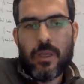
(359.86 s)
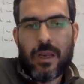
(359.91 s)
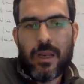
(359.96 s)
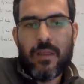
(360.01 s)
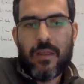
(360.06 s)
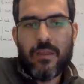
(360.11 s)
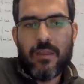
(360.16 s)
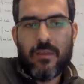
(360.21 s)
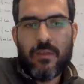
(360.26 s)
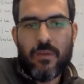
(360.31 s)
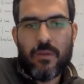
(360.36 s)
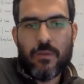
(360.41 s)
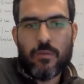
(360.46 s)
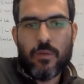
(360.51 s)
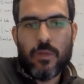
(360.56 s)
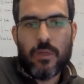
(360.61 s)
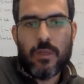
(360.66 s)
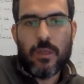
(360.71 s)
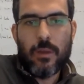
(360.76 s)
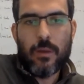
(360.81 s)
including the
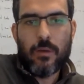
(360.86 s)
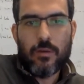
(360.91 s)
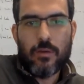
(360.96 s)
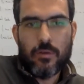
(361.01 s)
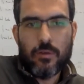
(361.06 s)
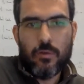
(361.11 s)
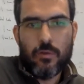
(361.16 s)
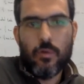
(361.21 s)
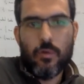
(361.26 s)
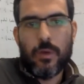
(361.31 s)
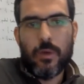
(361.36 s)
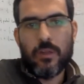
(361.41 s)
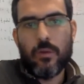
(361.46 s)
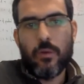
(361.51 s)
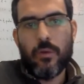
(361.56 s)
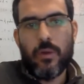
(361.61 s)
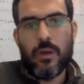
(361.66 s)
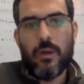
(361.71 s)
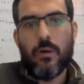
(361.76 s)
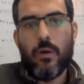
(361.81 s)
Facebook data evaluation tool,
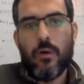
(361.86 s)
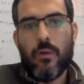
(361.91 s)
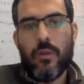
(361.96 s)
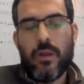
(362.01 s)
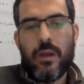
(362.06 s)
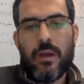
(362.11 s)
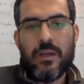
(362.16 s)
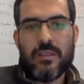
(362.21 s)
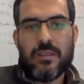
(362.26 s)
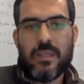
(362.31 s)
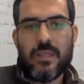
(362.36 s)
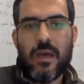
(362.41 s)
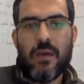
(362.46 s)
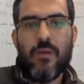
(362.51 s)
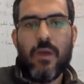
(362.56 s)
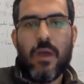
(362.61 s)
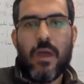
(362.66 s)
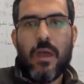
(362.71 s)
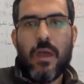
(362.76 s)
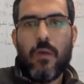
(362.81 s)
but other
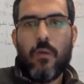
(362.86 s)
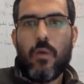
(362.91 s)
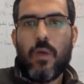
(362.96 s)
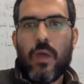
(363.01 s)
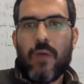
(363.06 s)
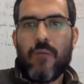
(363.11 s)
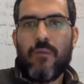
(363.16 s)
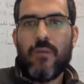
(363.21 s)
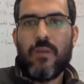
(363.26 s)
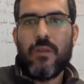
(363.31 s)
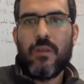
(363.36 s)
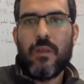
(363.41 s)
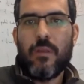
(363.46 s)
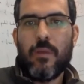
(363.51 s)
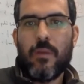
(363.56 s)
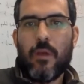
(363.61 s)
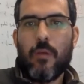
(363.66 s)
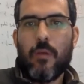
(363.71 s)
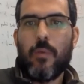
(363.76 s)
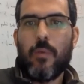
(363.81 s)
stuff we have been
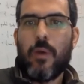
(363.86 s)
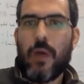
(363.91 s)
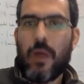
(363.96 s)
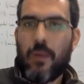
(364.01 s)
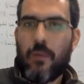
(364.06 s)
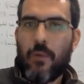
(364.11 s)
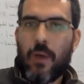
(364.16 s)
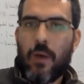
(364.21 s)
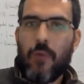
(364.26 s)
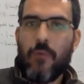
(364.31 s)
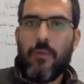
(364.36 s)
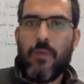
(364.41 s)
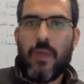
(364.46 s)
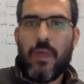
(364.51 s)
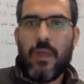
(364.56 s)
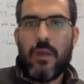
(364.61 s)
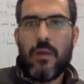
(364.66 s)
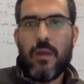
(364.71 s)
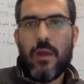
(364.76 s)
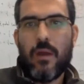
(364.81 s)
developed around the
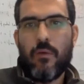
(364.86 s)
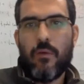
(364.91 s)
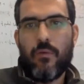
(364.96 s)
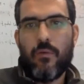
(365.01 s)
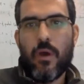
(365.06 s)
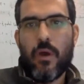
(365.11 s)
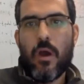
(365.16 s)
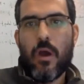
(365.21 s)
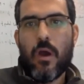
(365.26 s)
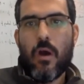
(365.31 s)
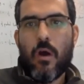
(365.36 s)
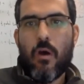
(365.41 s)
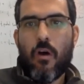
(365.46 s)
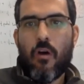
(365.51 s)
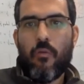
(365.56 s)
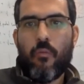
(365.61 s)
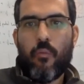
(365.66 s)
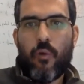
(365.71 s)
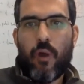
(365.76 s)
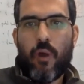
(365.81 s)
area
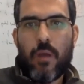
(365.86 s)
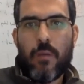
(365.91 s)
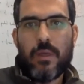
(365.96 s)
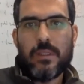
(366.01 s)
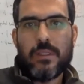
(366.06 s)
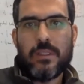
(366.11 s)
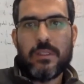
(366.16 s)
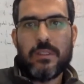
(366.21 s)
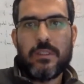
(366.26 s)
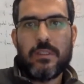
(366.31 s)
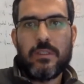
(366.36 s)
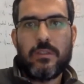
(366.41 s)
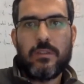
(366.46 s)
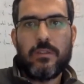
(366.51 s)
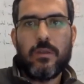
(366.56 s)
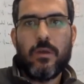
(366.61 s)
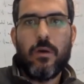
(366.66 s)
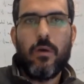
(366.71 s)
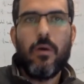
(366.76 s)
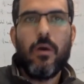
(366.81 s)
of privacy.
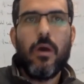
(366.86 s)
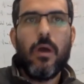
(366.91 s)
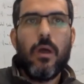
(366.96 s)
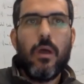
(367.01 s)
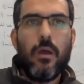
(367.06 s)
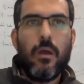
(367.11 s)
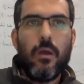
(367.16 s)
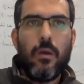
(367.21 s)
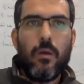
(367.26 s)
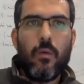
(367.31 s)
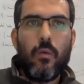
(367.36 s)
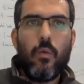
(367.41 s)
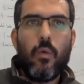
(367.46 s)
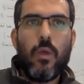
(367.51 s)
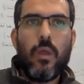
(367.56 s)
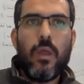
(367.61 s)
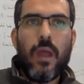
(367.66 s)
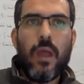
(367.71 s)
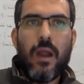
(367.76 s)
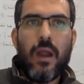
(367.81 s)
So
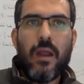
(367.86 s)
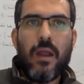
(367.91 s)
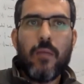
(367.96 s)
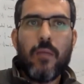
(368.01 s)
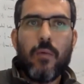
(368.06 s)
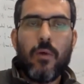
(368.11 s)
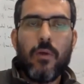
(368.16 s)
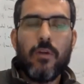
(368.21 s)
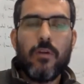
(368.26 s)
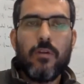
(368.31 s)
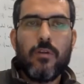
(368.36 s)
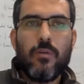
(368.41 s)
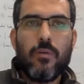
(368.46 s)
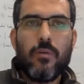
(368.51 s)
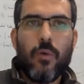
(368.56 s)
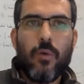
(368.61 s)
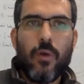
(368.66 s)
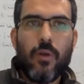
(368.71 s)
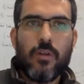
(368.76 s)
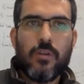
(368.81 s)
we are able
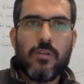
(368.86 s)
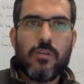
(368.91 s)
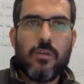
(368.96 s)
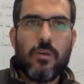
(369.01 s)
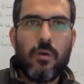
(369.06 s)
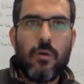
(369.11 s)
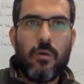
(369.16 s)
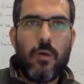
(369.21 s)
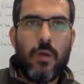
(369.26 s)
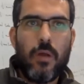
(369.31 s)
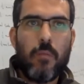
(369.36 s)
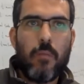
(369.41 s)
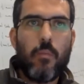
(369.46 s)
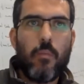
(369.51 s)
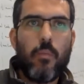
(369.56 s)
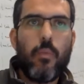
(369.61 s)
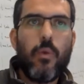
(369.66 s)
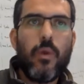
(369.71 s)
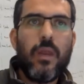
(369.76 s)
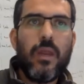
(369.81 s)
to also
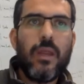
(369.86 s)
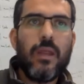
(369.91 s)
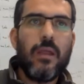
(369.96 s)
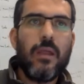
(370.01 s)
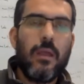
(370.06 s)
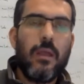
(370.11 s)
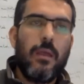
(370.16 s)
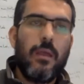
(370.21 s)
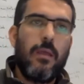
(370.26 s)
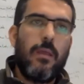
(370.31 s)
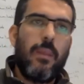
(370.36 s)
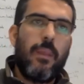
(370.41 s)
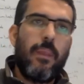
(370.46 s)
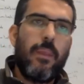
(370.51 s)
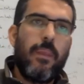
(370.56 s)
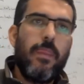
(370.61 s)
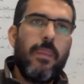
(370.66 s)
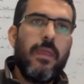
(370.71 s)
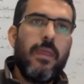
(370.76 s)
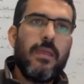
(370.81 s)
bring
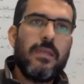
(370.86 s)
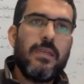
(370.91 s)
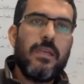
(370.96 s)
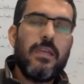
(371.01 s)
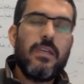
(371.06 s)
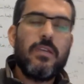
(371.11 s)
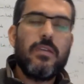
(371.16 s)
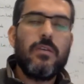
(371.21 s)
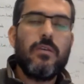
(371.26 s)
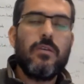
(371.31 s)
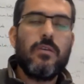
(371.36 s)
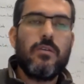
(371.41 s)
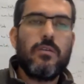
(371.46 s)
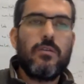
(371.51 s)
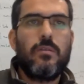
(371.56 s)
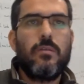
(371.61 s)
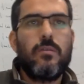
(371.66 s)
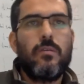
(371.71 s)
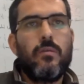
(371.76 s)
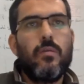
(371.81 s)
these
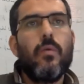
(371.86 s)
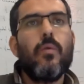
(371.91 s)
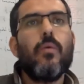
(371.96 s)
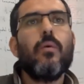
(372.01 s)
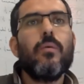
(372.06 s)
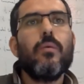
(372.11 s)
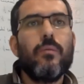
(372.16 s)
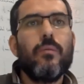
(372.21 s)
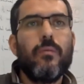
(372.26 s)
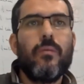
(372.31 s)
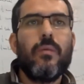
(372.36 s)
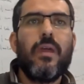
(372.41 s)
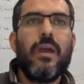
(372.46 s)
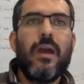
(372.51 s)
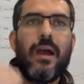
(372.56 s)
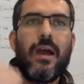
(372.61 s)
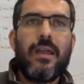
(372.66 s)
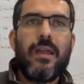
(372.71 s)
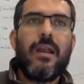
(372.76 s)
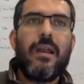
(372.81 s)
issues to
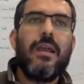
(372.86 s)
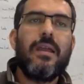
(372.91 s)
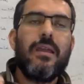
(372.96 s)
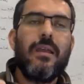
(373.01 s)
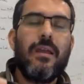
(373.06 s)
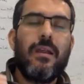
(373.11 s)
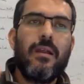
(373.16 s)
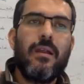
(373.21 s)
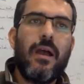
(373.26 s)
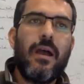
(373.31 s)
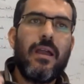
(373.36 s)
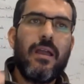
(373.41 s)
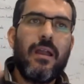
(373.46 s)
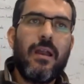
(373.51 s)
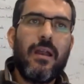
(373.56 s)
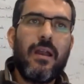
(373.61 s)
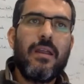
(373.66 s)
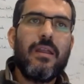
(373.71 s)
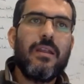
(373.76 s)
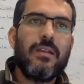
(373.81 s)
the higher
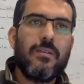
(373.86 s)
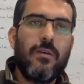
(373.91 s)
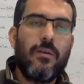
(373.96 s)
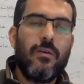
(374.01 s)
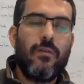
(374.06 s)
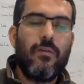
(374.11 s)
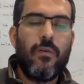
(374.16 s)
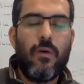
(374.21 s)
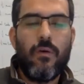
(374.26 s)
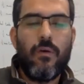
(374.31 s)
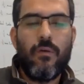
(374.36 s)
layers